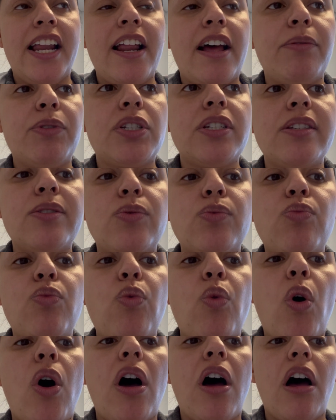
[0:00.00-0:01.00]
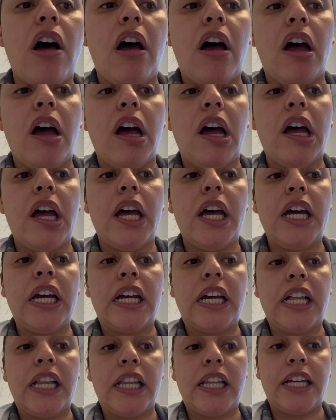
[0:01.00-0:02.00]
just want a
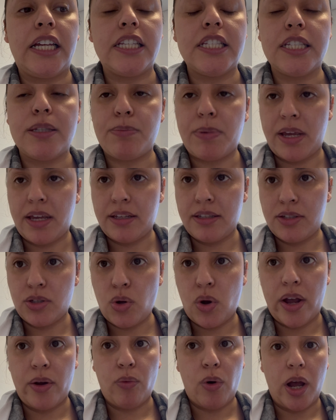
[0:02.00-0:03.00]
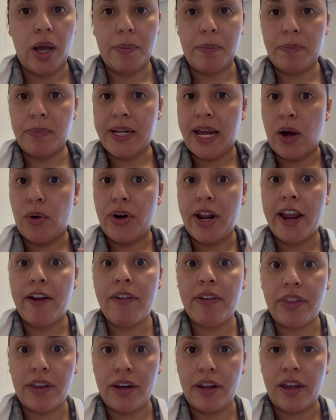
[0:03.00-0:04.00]
clean space, so I wipe down
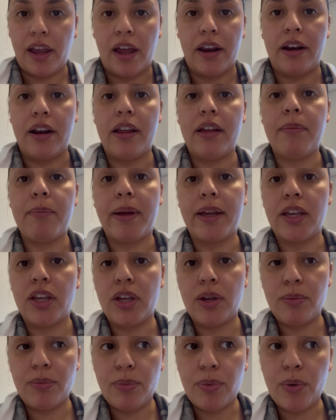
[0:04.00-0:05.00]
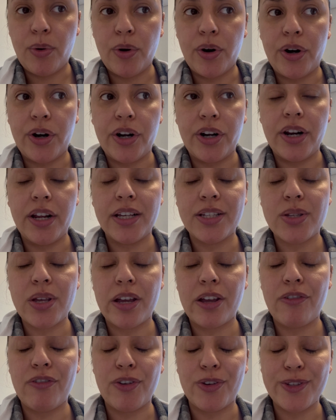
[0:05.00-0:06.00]
everything again, my keyboard, so I
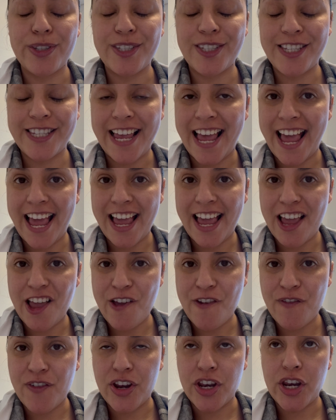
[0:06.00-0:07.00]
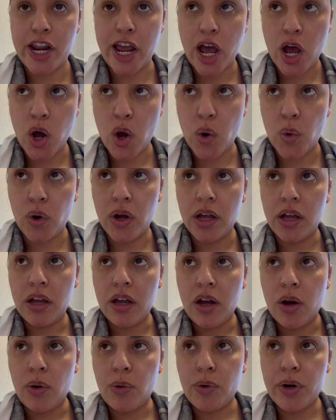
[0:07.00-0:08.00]
can feel safe and know.
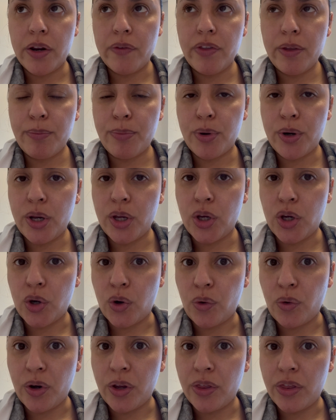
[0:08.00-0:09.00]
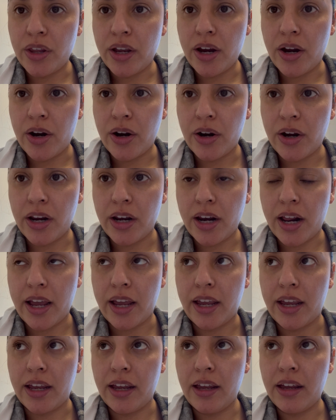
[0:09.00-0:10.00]
What if they put a urine there and
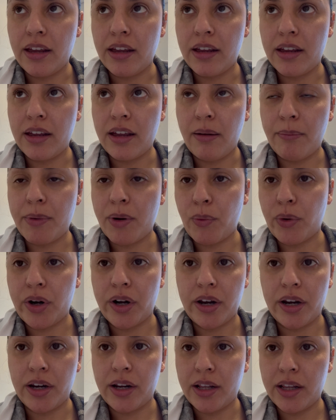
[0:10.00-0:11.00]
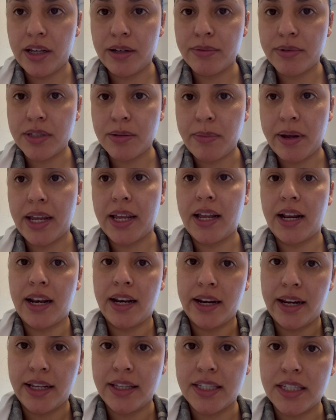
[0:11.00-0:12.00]
I'm not wearing any gloves in my
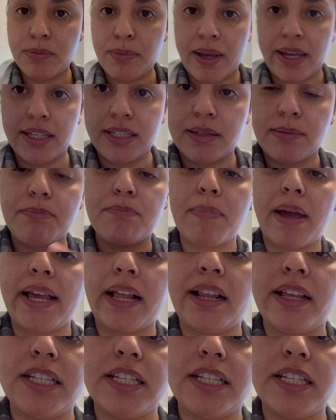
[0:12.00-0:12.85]
clean space? My clean